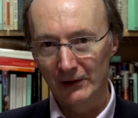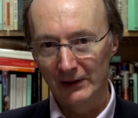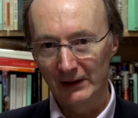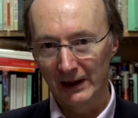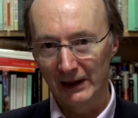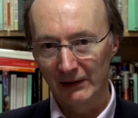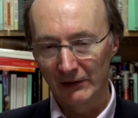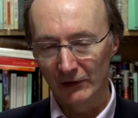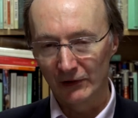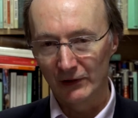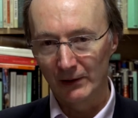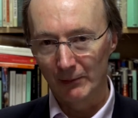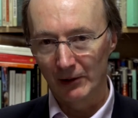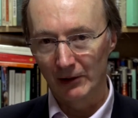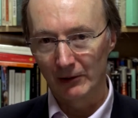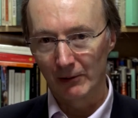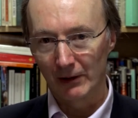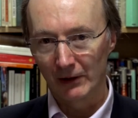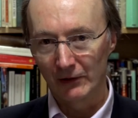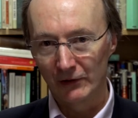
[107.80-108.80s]
get at similar
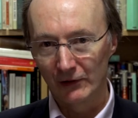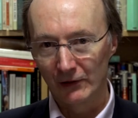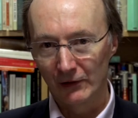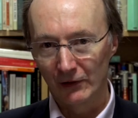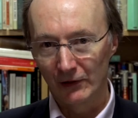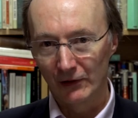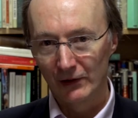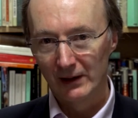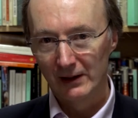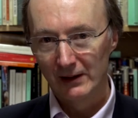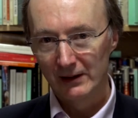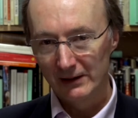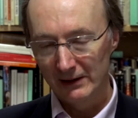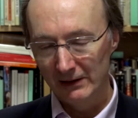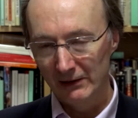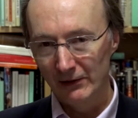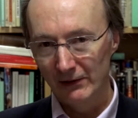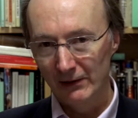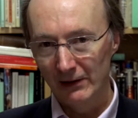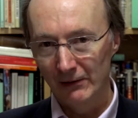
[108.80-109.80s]
questions
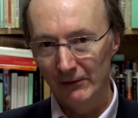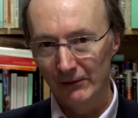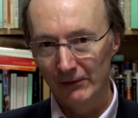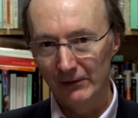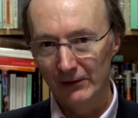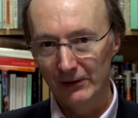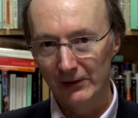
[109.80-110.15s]
in